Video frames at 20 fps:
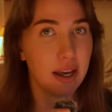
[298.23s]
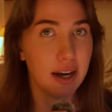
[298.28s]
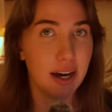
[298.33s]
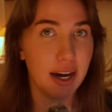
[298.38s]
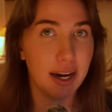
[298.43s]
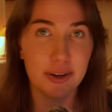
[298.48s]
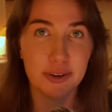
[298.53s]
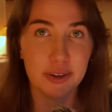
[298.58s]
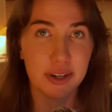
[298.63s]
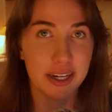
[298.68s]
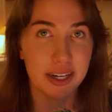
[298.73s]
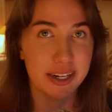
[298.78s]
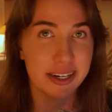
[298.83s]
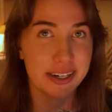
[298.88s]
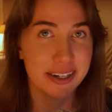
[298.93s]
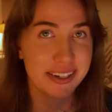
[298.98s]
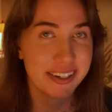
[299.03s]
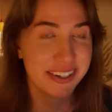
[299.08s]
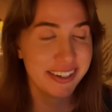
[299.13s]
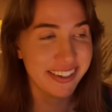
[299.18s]
I don't
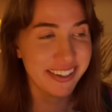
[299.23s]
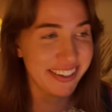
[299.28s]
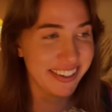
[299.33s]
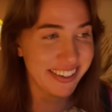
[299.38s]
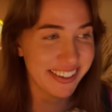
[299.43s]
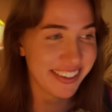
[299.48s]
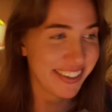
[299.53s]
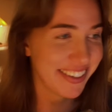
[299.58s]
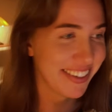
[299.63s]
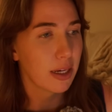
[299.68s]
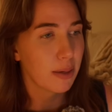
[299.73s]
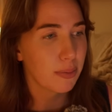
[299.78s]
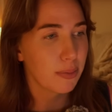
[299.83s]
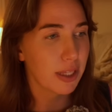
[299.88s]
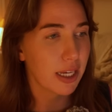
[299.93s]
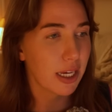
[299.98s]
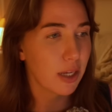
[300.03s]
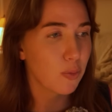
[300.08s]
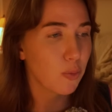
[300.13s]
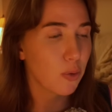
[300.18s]
care.
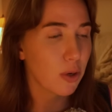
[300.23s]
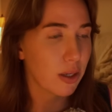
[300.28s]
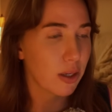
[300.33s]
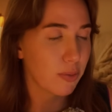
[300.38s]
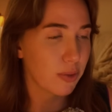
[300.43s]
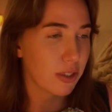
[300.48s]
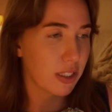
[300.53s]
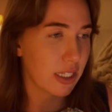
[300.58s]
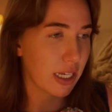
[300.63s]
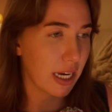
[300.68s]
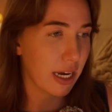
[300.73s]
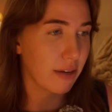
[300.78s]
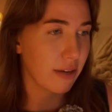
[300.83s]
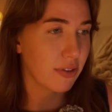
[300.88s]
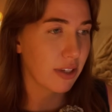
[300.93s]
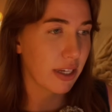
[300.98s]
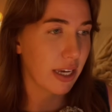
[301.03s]
Plan one was to have the